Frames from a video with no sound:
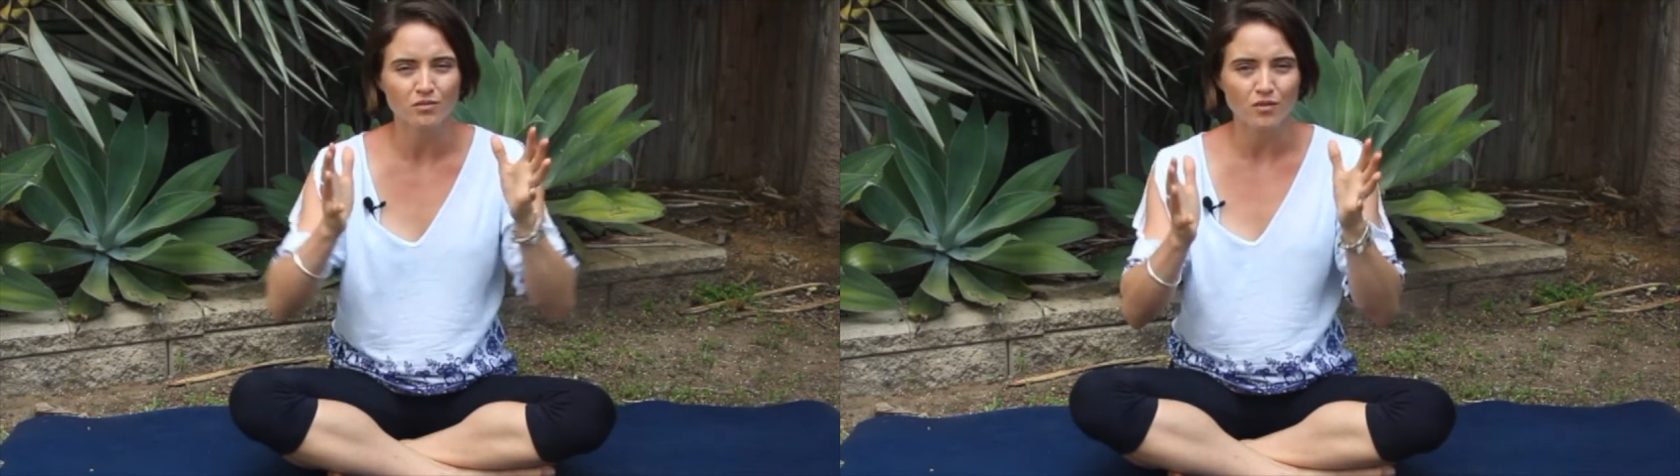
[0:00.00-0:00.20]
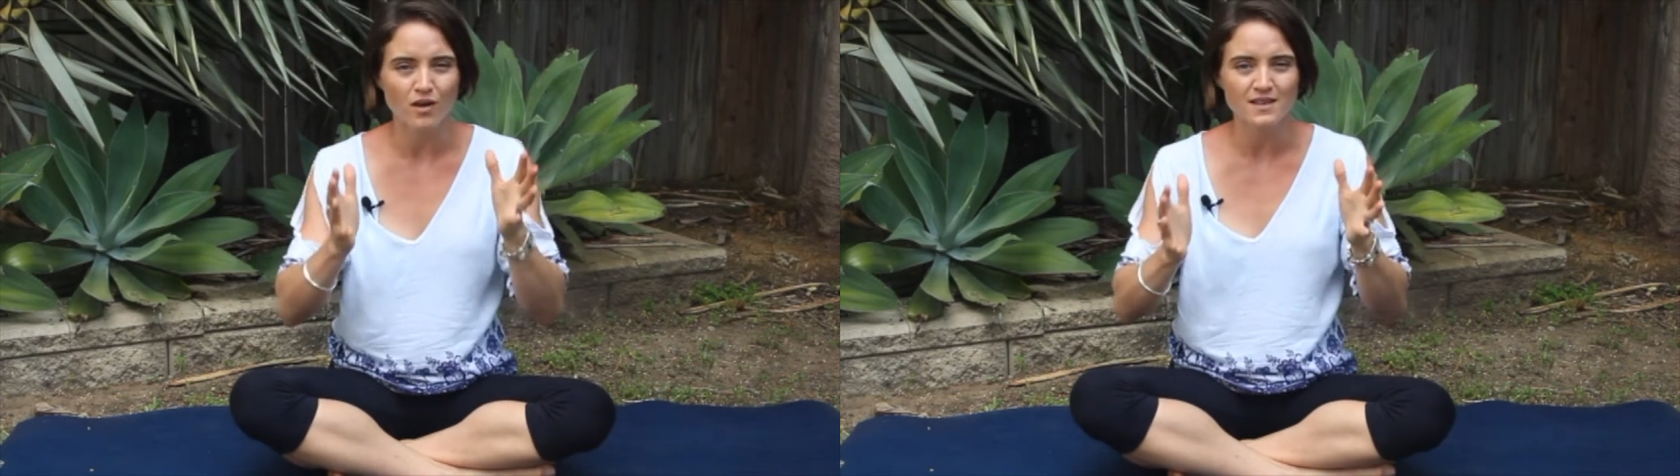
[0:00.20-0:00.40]

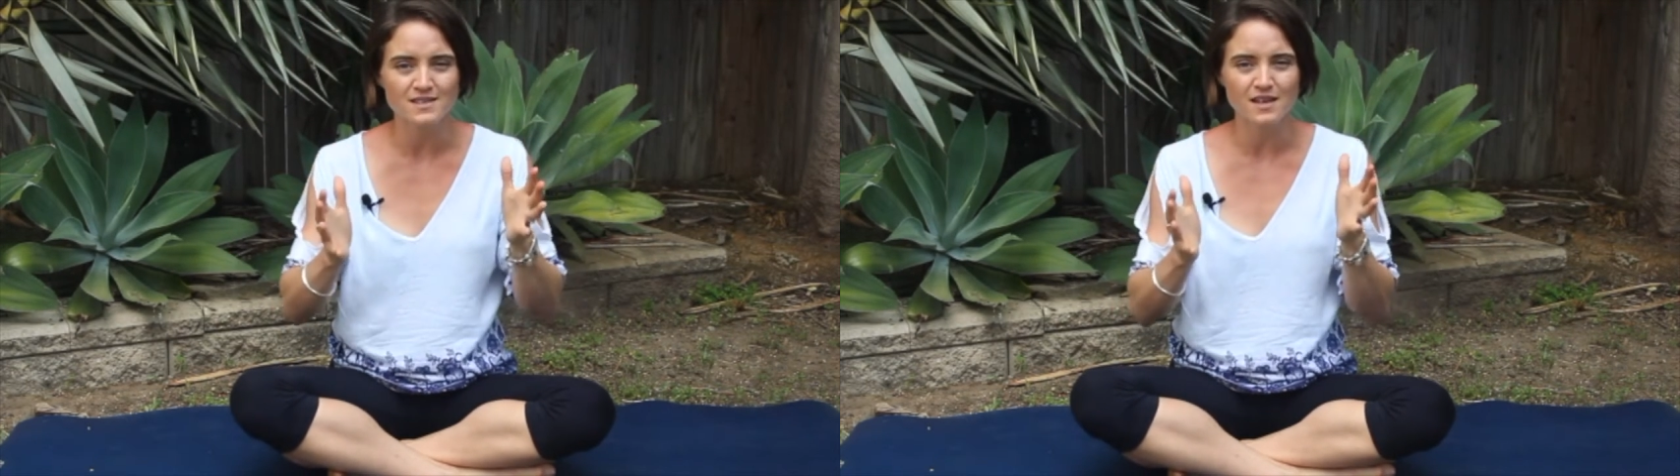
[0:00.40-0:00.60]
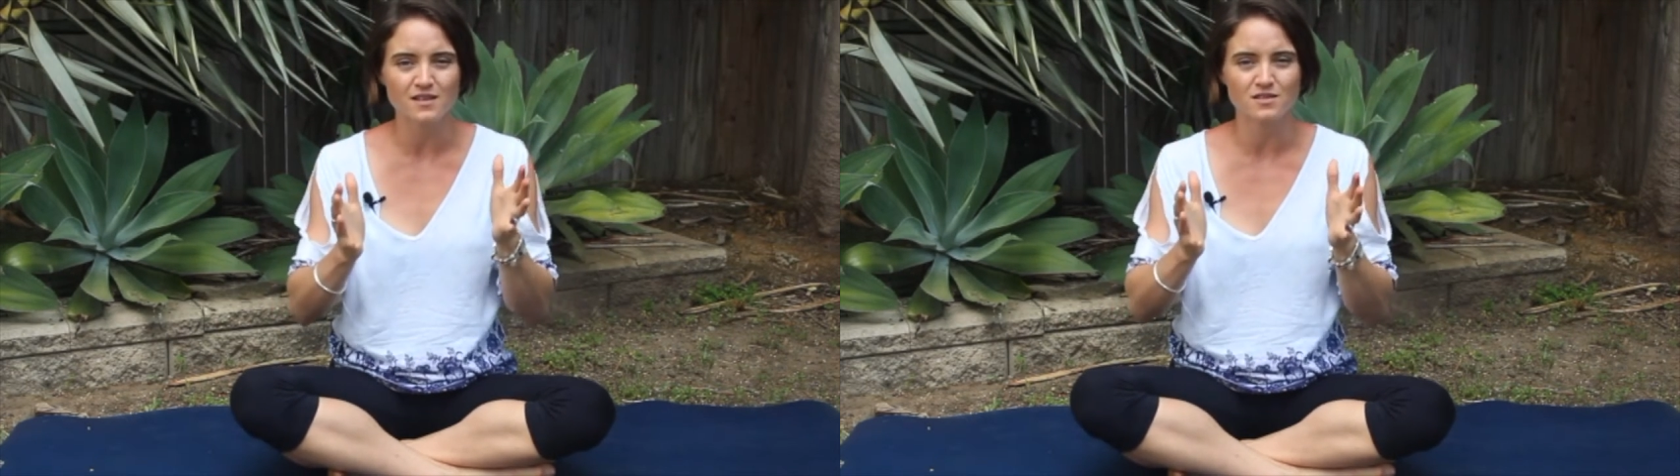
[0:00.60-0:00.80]
right
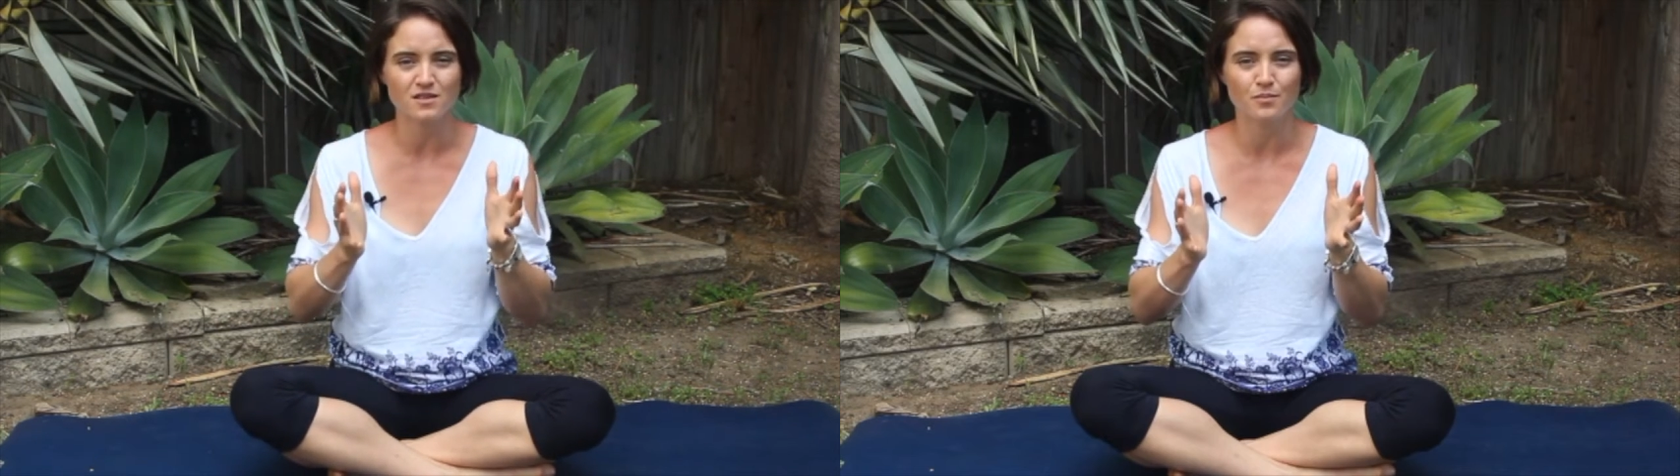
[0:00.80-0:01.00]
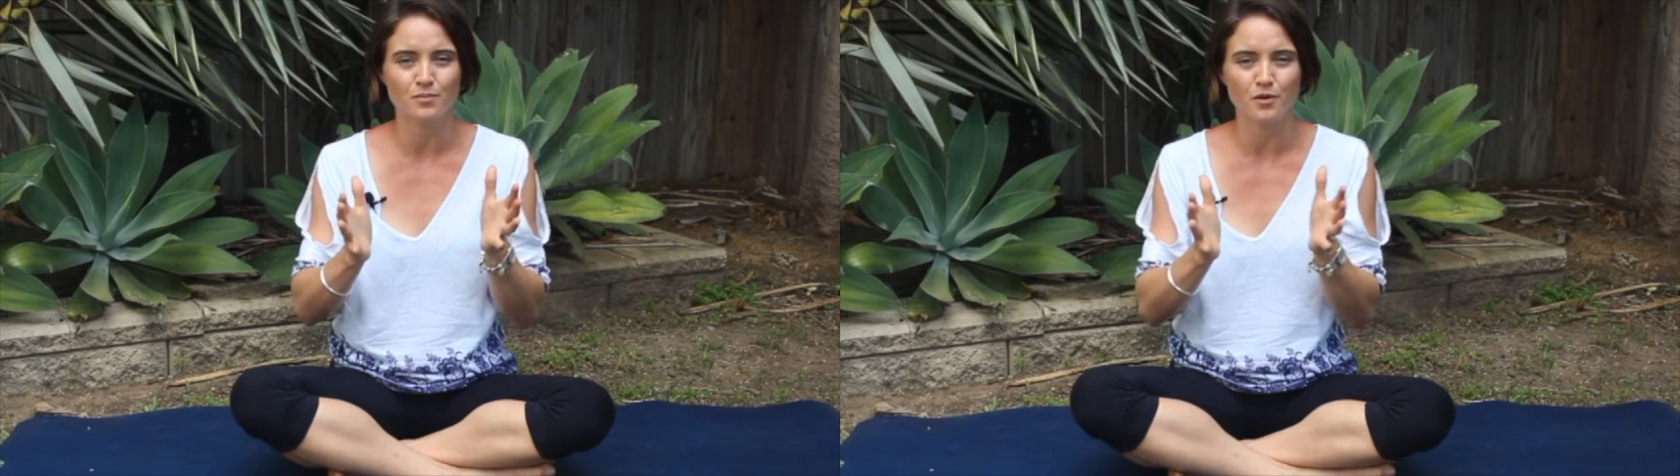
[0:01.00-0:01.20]
down to
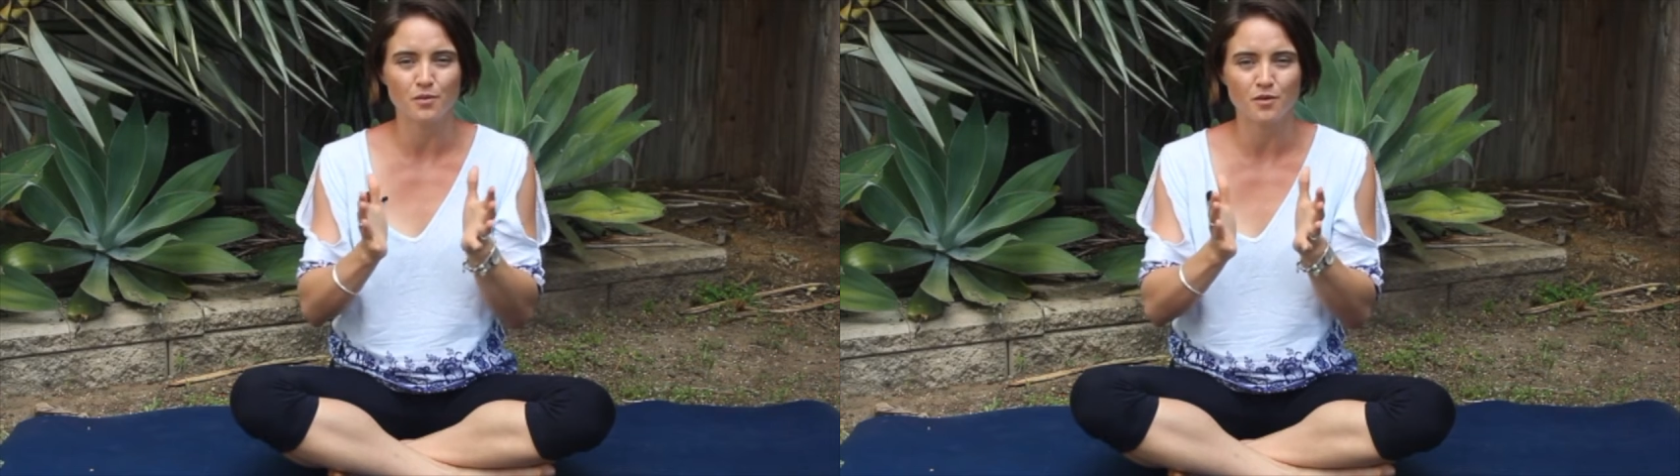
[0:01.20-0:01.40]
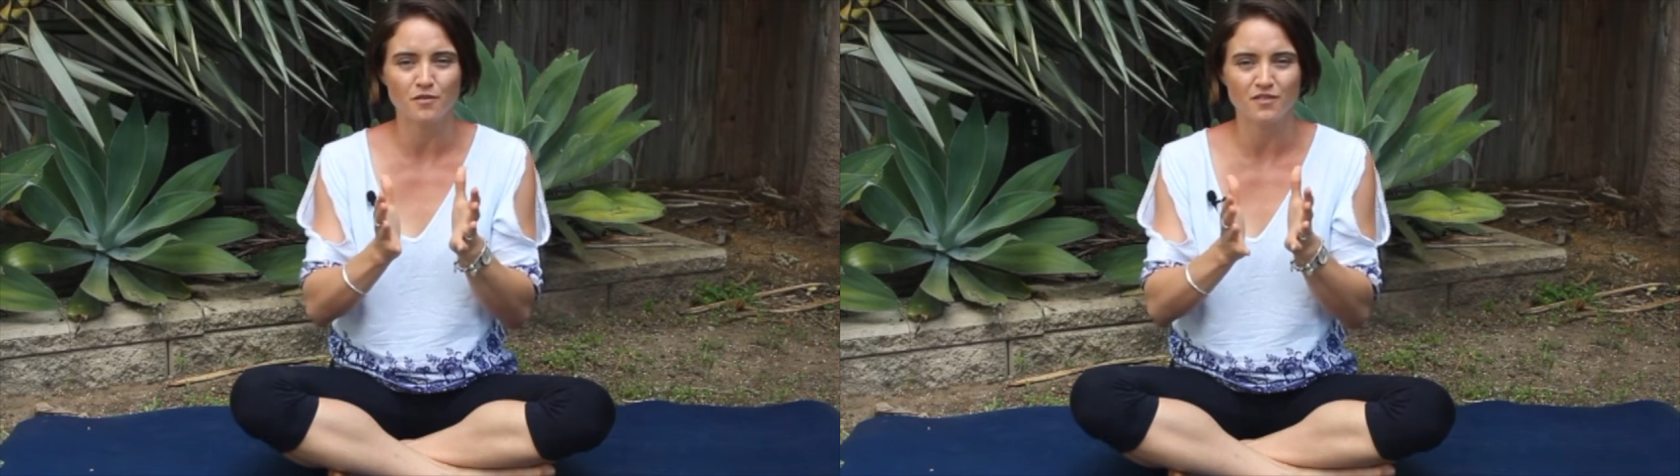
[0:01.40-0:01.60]
the
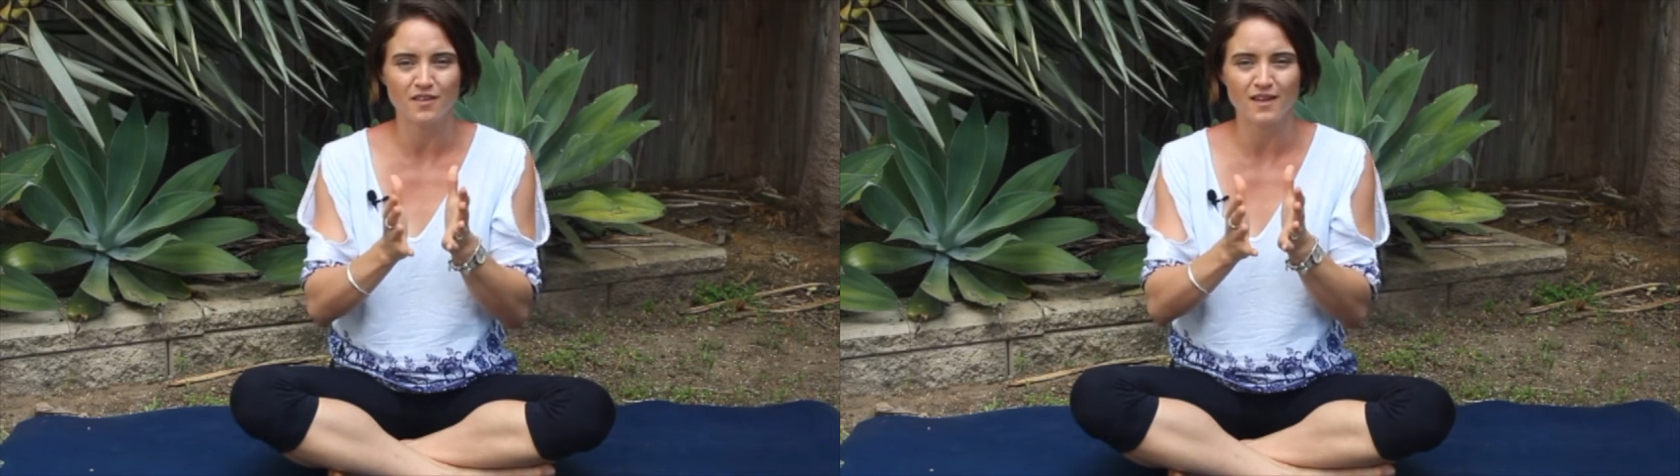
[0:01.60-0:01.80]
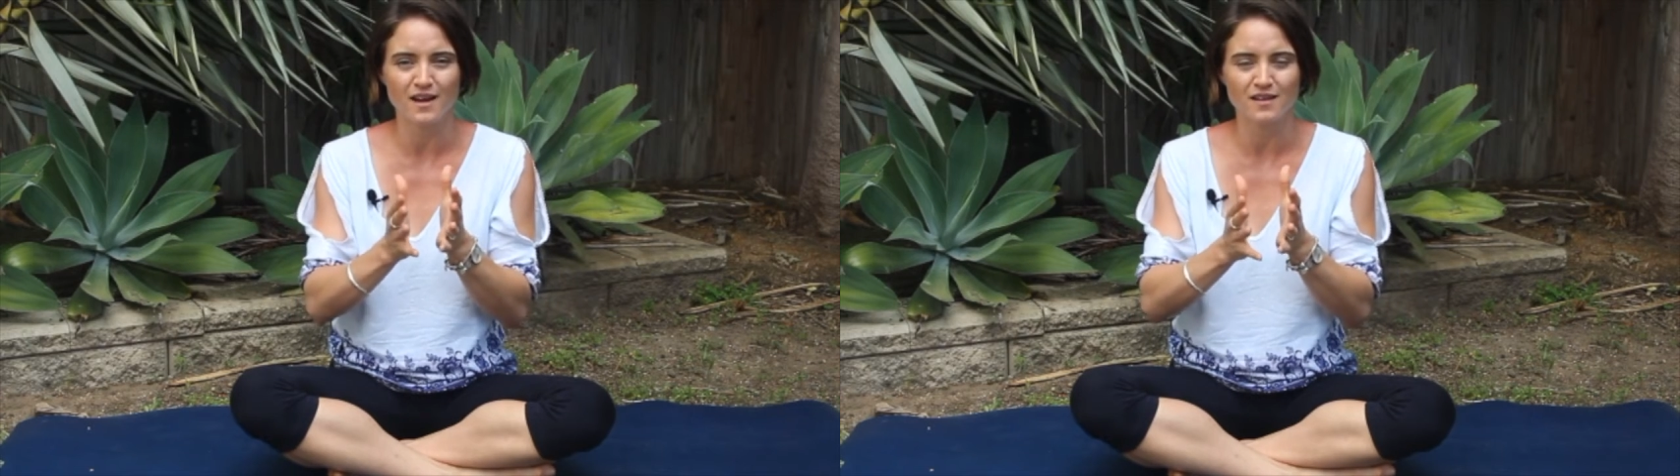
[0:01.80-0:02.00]
bottom of
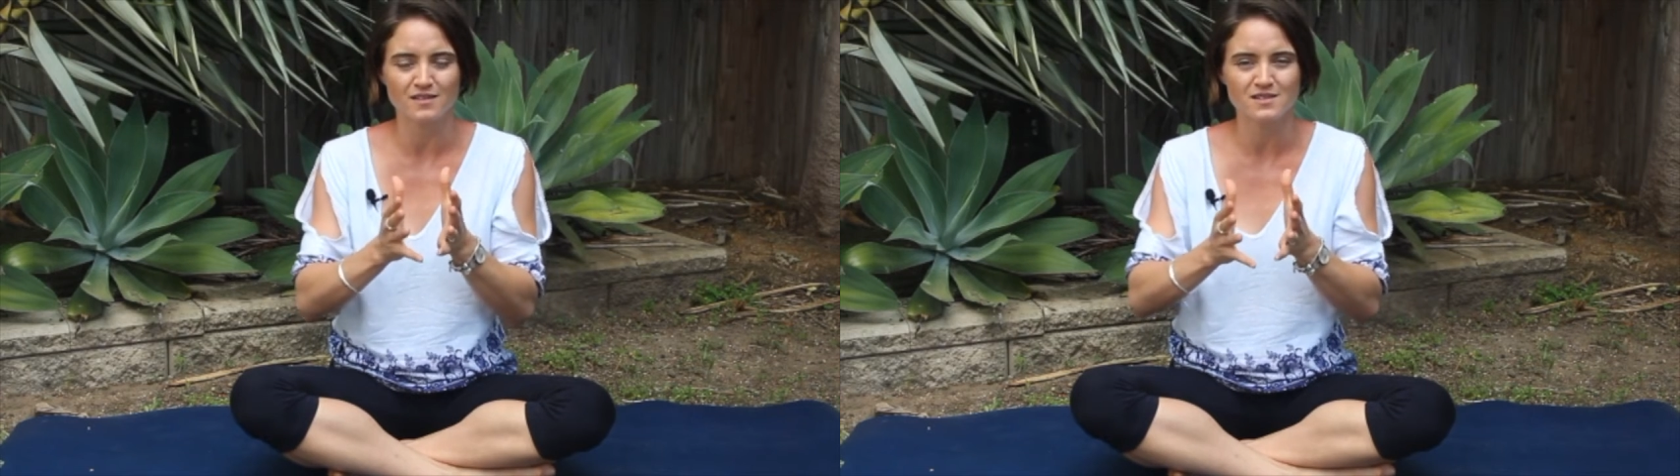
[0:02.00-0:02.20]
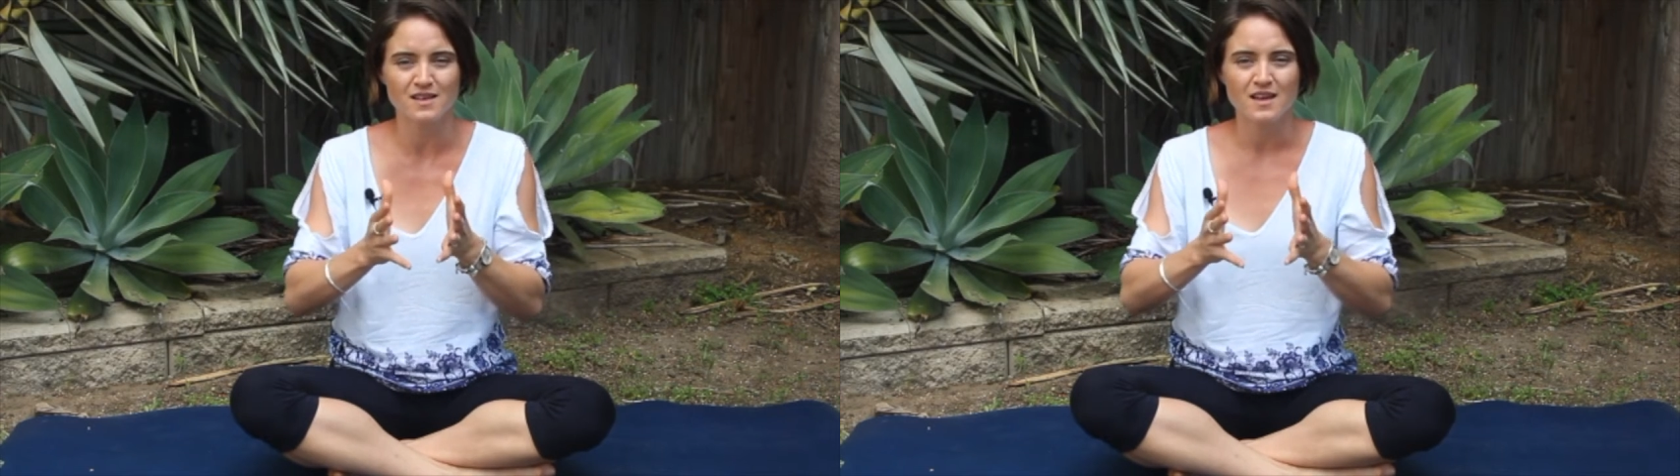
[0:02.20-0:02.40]
the
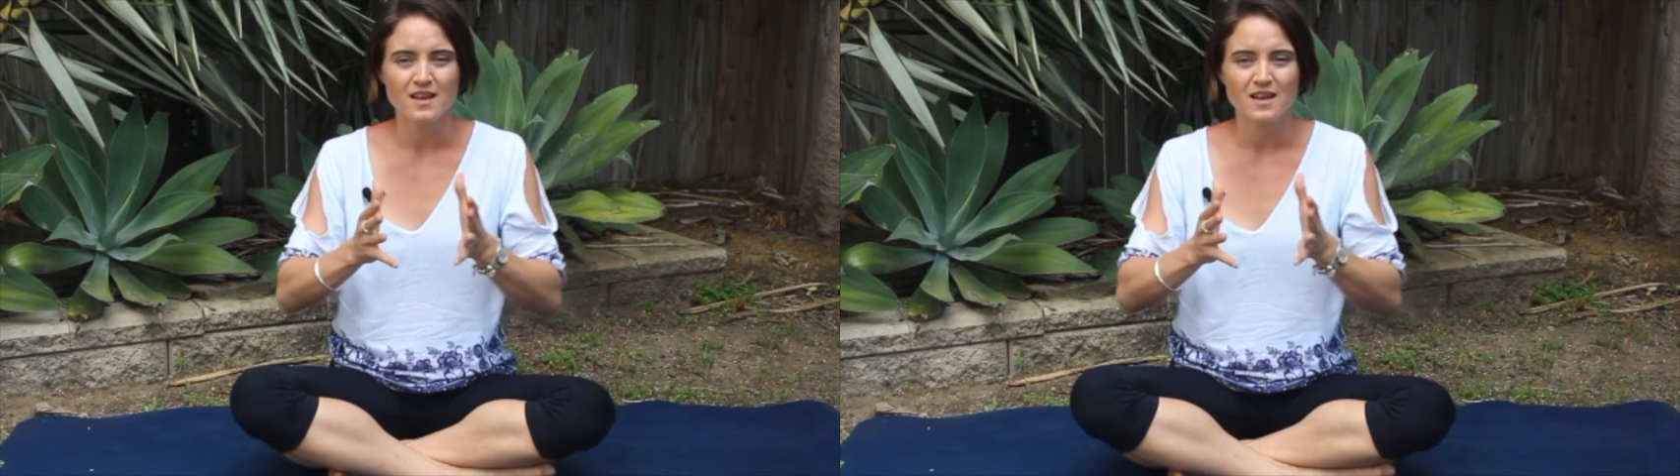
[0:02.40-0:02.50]
lungs